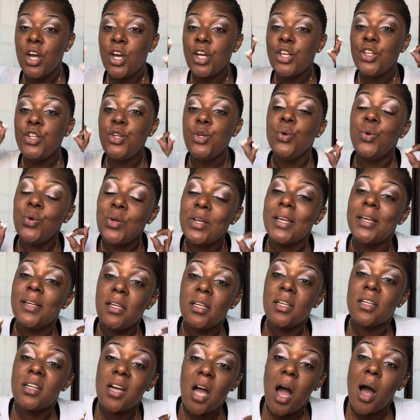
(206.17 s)
You can
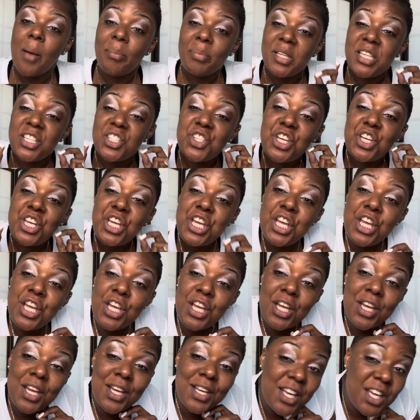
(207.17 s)
accomplish
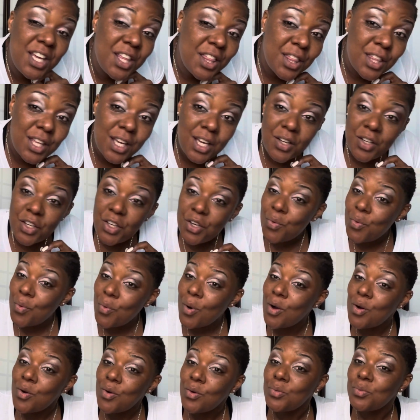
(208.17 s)
anything you
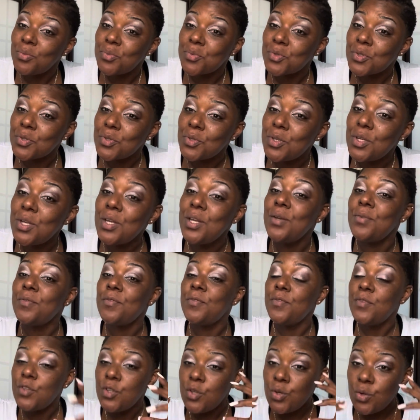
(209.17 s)
want if
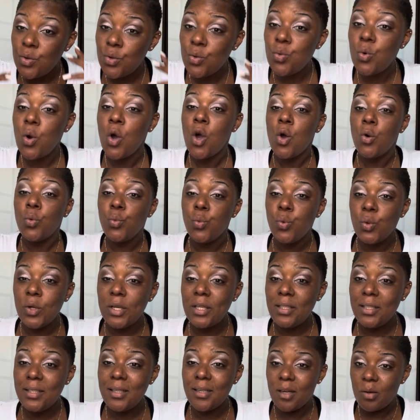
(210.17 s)
you
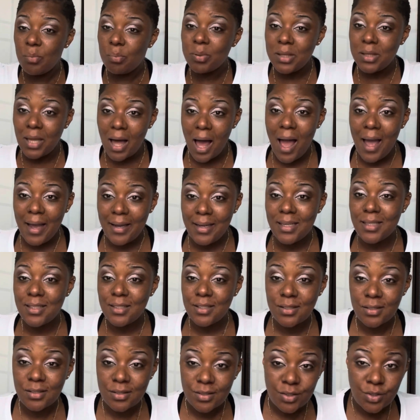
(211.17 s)
really apply
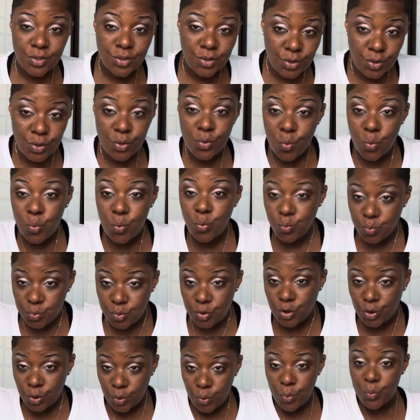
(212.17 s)
it to
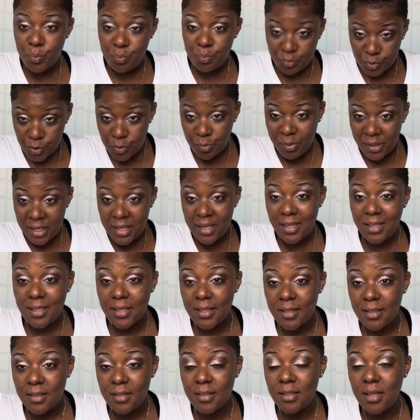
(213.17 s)
to to being
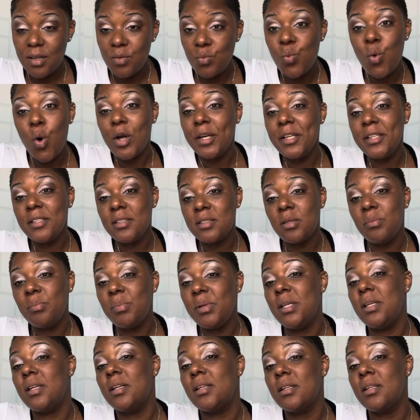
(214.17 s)
it and wanting to
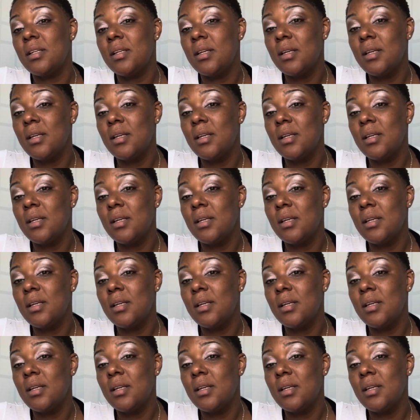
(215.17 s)
be it.